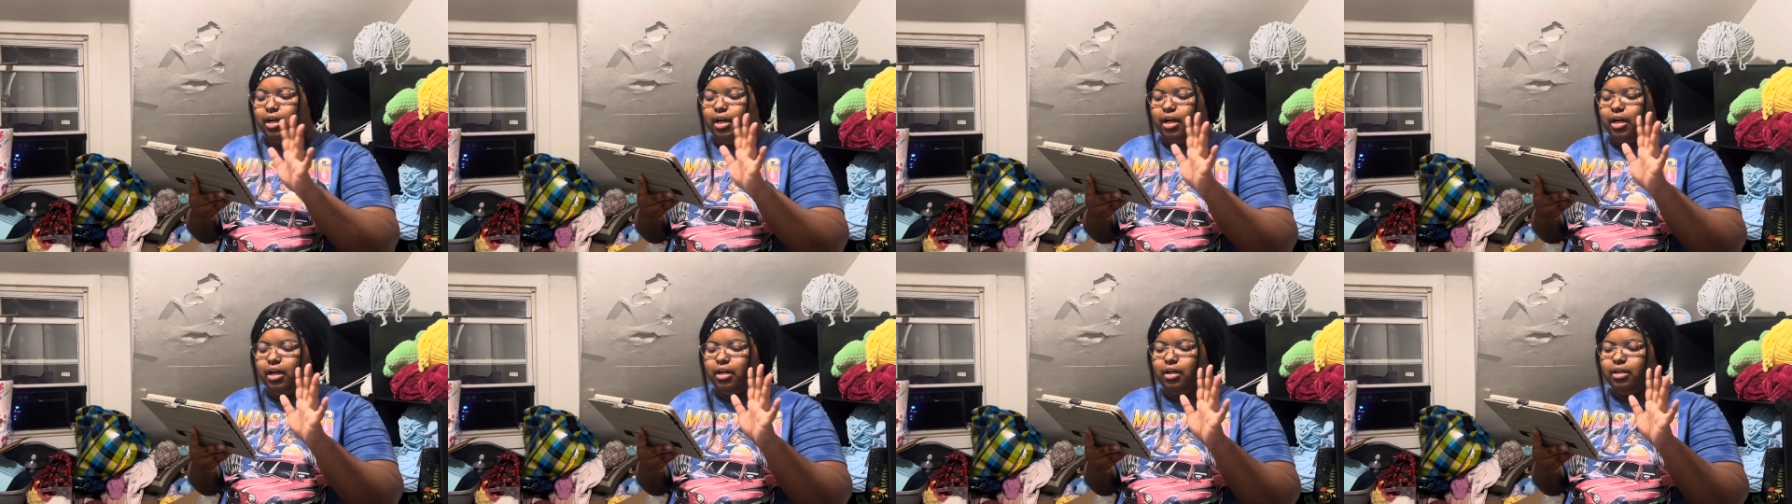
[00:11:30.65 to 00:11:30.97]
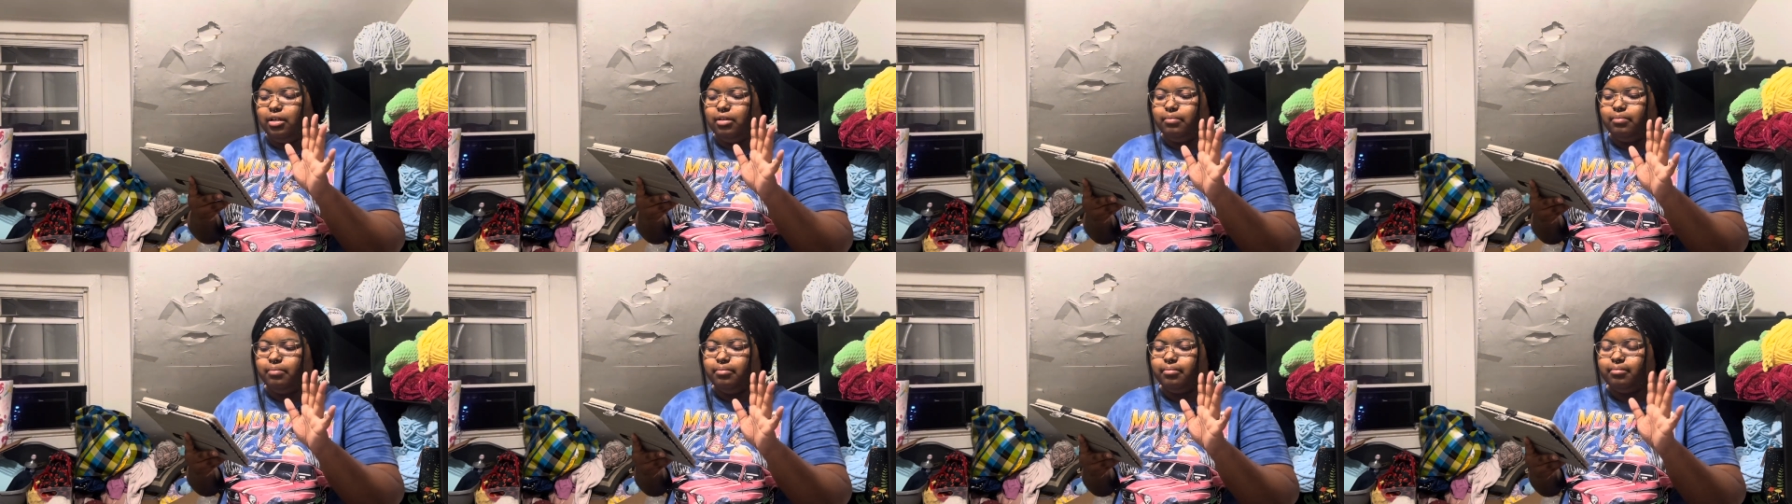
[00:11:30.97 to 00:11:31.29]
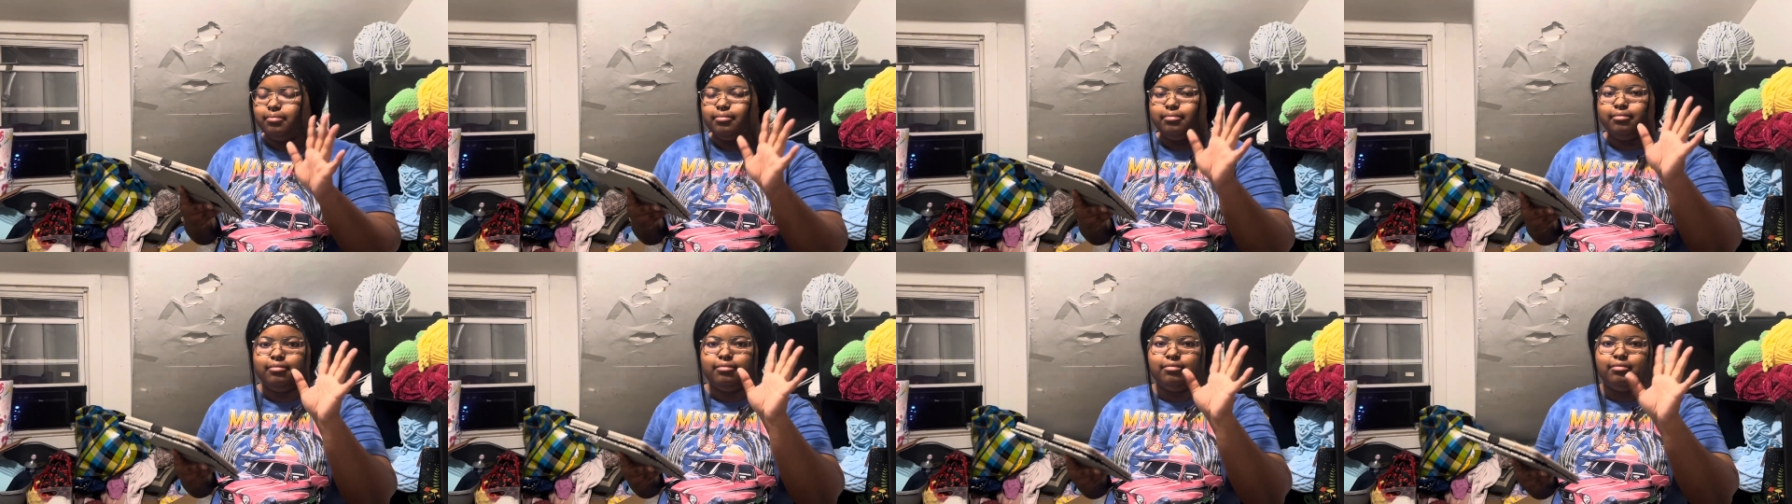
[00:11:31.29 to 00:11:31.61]
I
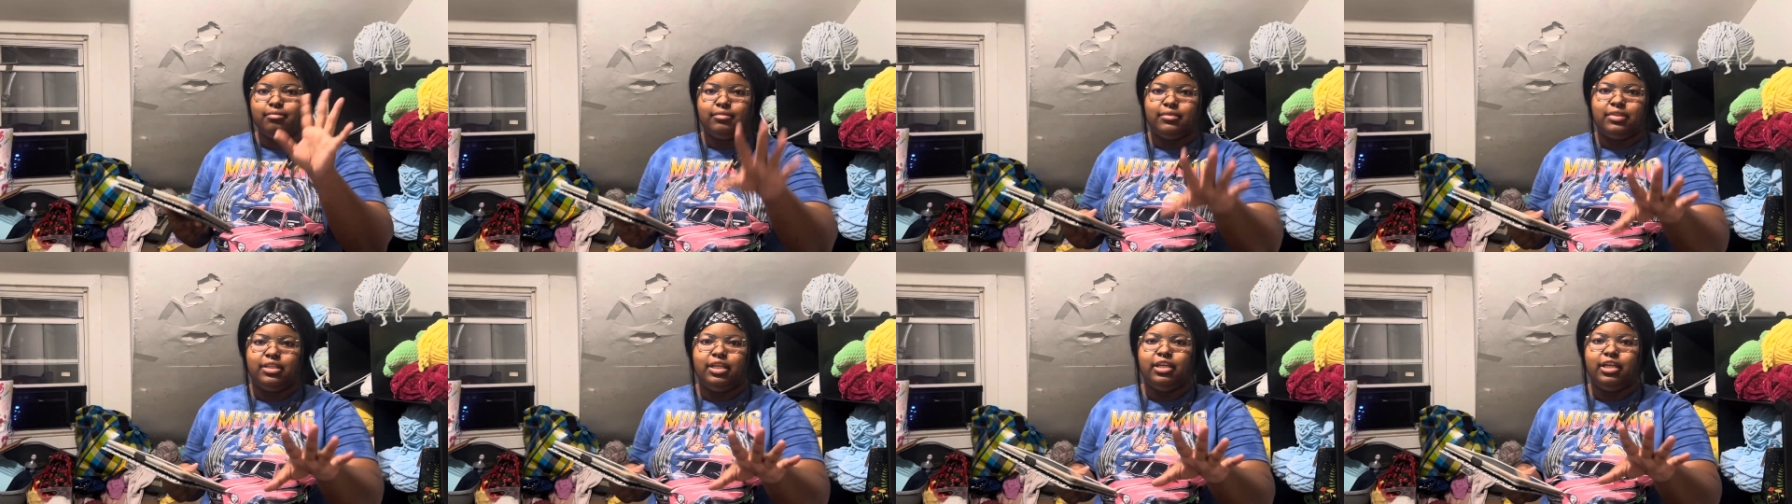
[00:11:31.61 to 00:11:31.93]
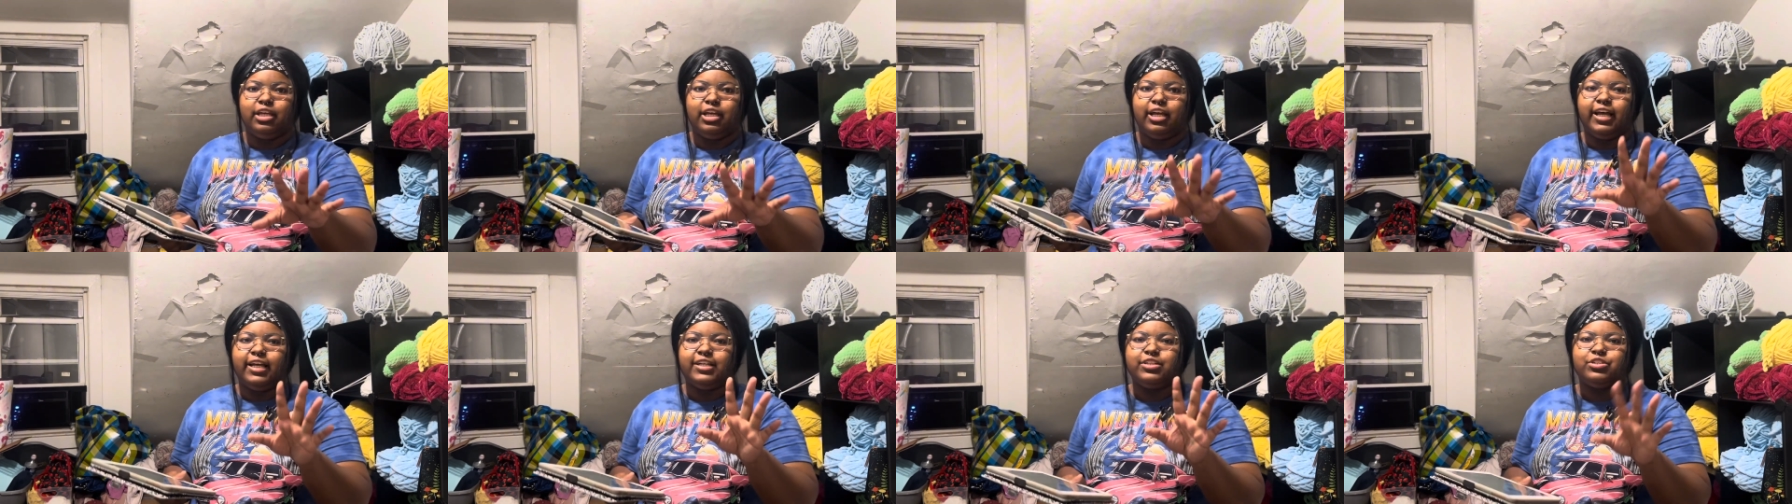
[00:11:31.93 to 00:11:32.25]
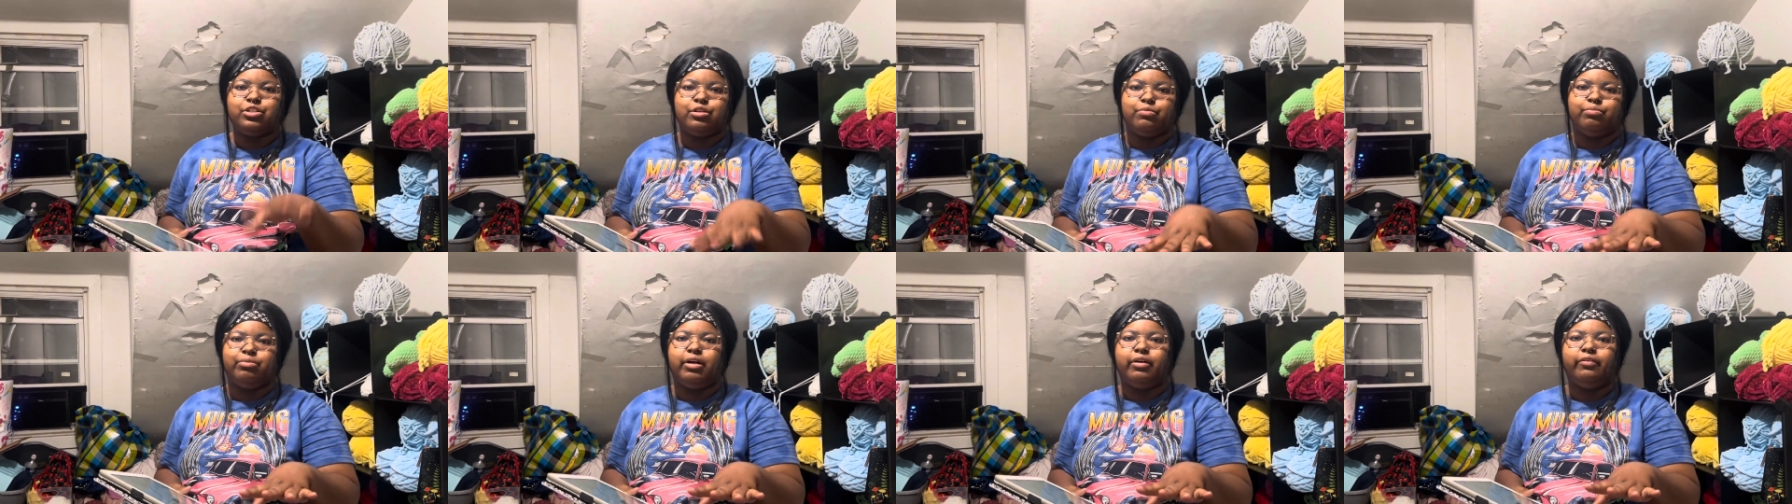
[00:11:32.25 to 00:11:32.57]

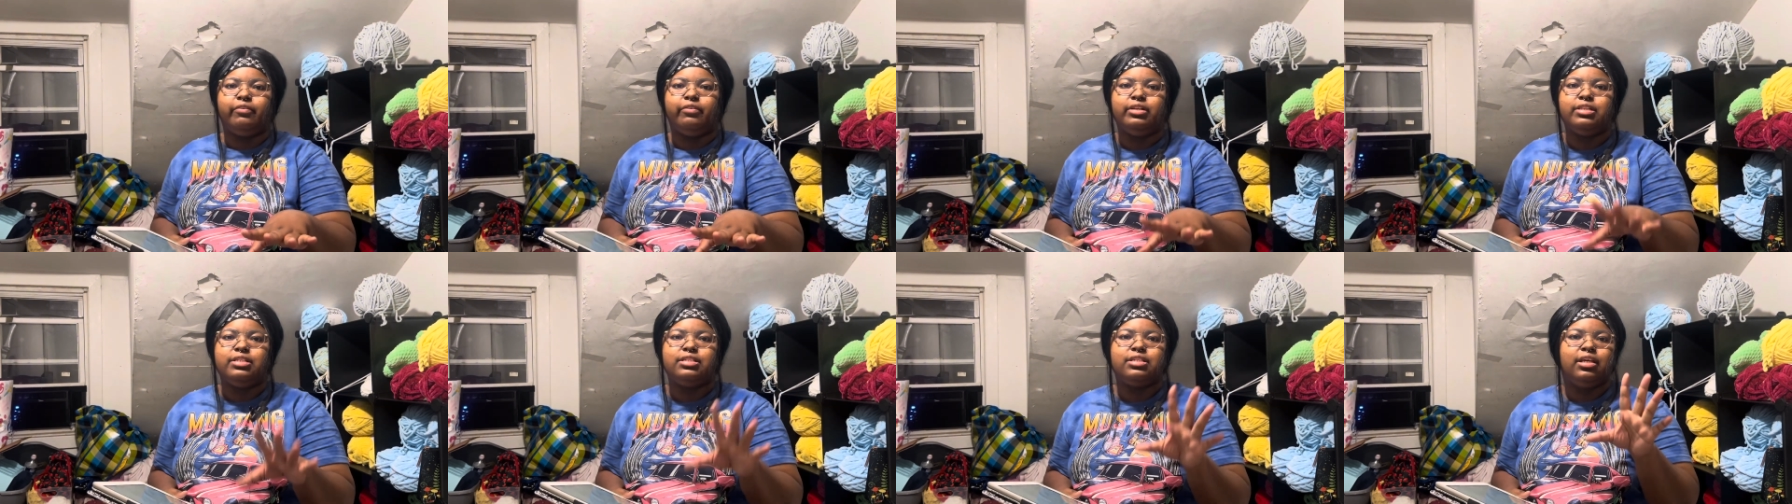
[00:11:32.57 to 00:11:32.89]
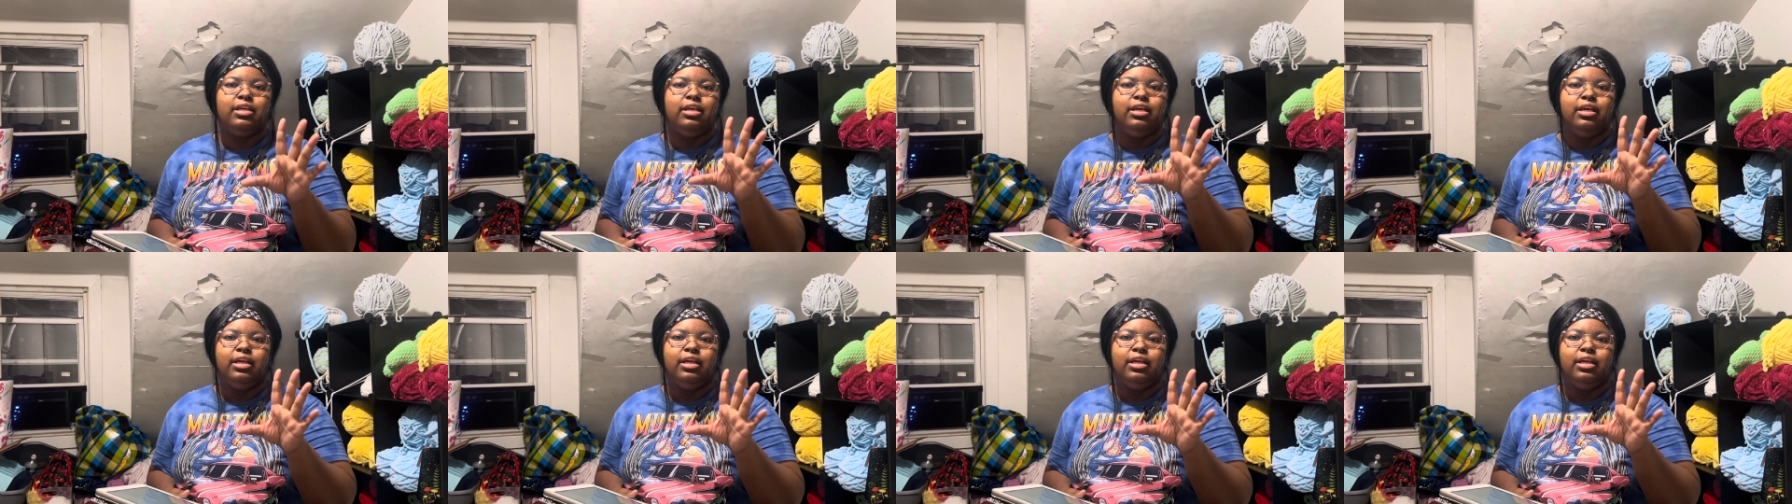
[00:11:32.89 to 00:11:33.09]
should have preferenced.